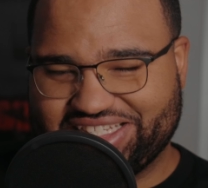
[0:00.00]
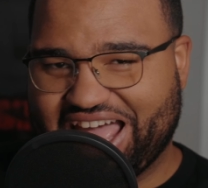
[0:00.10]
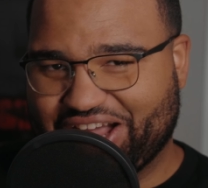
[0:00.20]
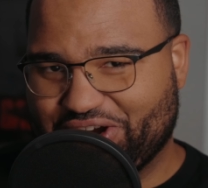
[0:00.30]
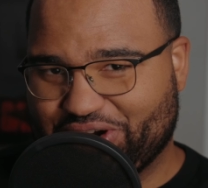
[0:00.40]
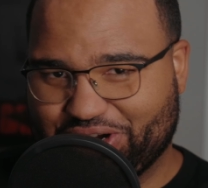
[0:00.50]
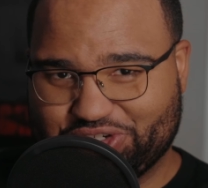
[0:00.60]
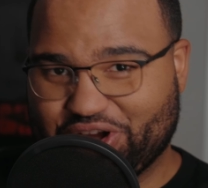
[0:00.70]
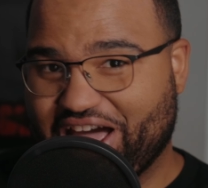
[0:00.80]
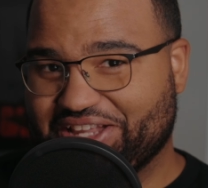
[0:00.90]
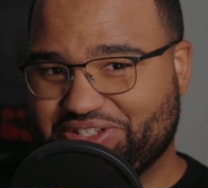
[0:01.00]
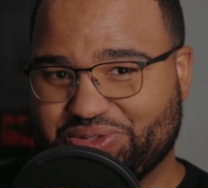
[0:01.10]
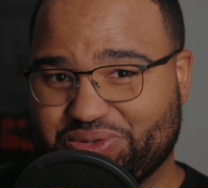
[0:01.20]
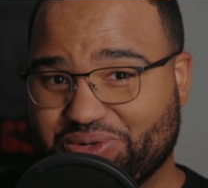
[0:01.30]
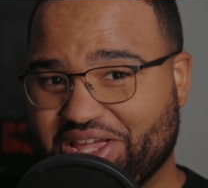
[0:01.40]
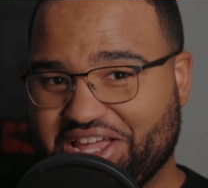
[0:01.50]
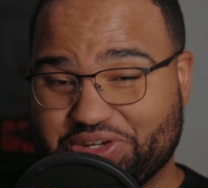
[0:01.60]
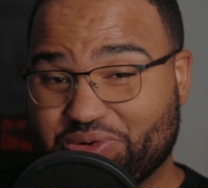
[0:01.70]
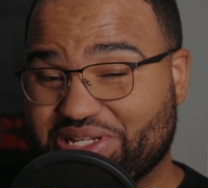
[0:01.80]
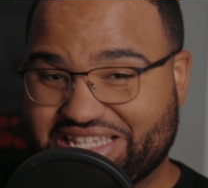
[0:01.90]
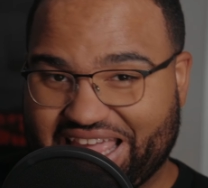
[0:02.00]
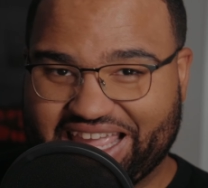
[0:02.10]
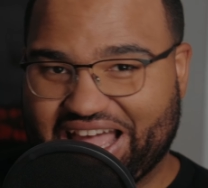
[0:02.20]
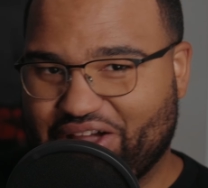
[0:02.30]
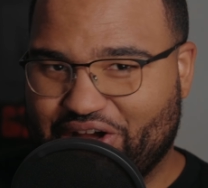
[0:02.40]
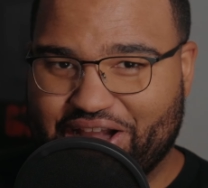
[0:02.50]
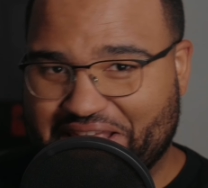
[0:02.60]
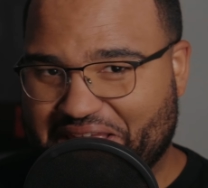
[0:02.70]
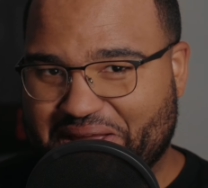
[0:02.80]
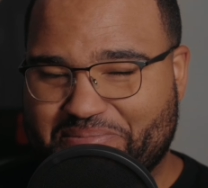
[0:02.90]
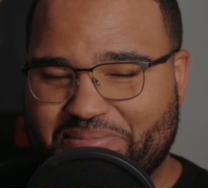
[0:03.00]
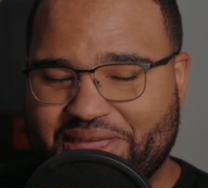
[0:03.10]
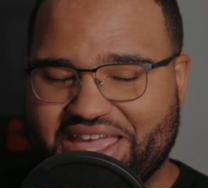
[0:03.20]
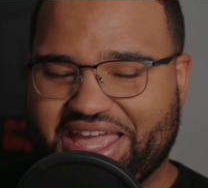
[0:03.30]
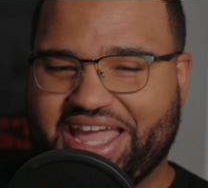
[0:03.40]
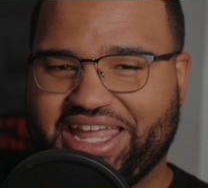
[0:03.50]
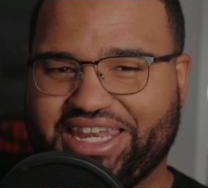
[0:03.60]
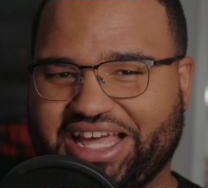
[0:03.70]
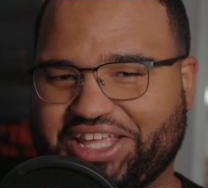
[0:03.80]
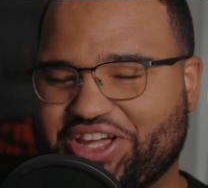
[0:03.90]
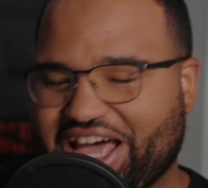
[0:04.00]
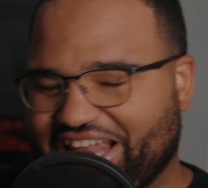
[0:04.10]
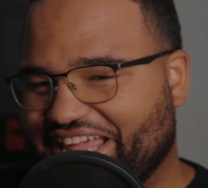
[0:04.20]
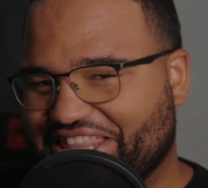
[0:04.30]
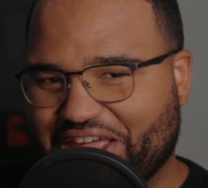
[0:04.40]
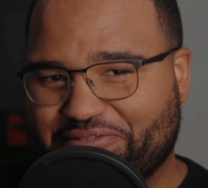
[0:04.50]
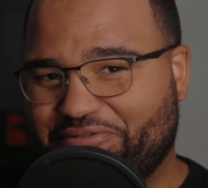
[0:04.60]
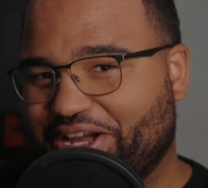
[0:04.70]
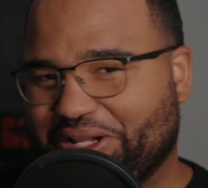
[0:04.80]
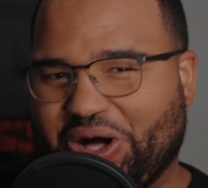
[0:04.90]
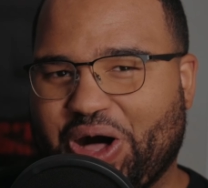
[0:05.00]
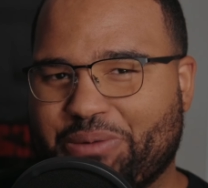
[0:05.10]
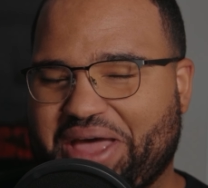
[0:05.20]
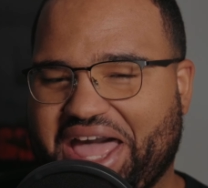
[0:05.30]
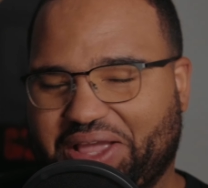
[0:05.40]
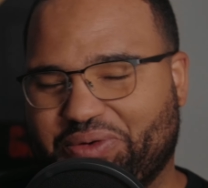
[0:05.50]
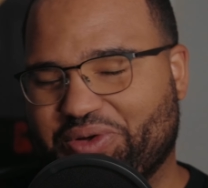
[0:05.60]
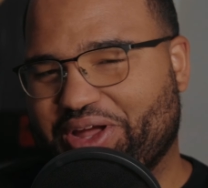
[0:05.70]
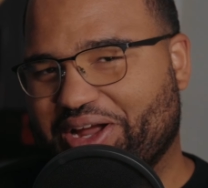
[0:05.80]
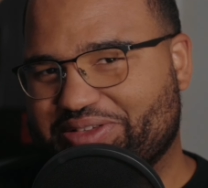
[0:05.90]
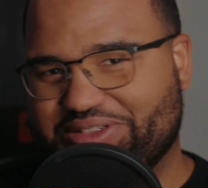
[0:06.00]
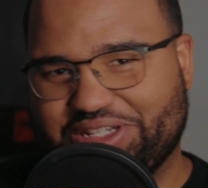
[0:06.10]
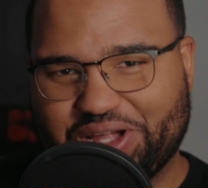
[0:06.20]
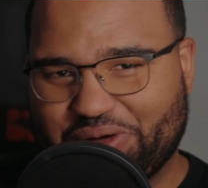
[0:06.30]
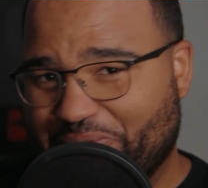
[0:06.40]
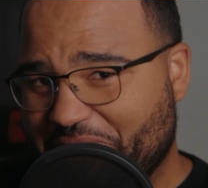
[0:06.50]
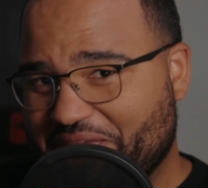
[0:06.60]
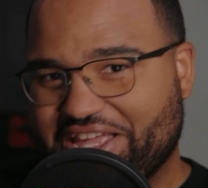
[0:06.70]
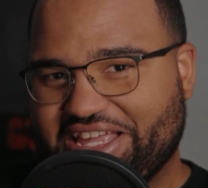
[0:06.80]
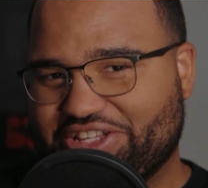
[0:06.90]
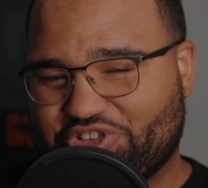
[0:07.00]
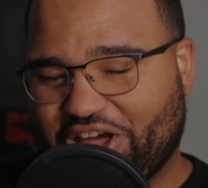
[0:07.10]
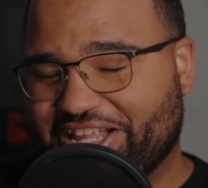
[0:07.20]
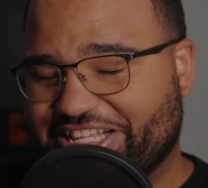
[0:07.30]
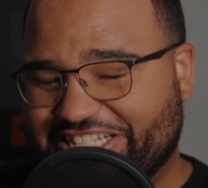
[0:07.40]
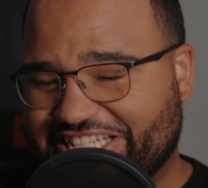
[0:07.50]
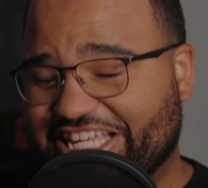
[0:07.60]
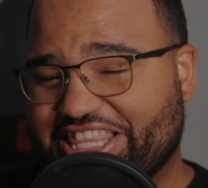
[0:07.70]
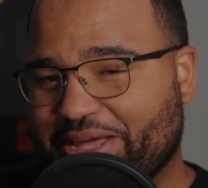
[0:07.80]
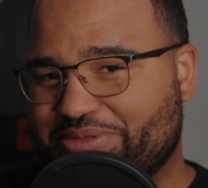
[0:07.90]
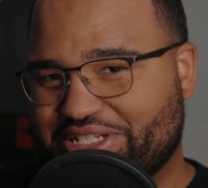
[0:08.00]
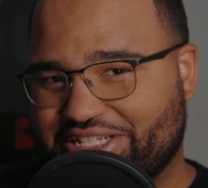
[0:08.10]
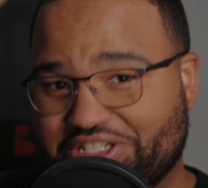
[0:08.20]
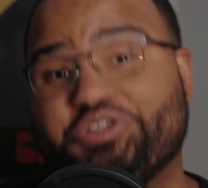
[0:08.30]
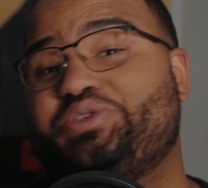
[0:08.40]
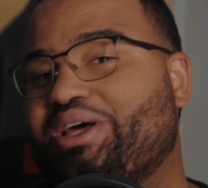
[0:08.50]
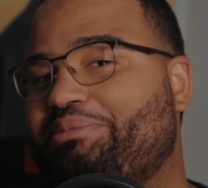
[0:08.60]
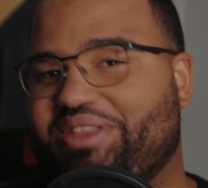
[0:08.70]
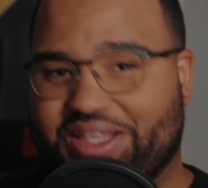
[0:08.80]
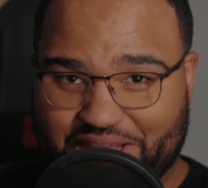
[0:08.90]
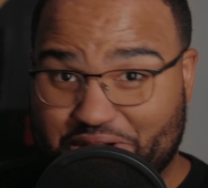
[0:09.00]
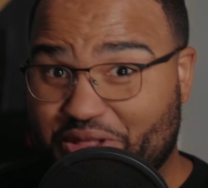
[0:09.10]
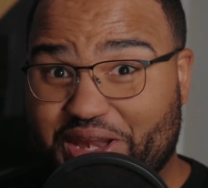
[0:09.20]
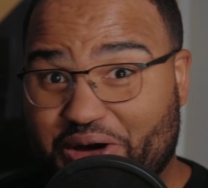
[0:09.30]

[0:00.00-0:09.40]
Taggart are trying to do a stakeout on him, and you kind of get that fun callback where they're, you know, he's trying to get them to do something that they know they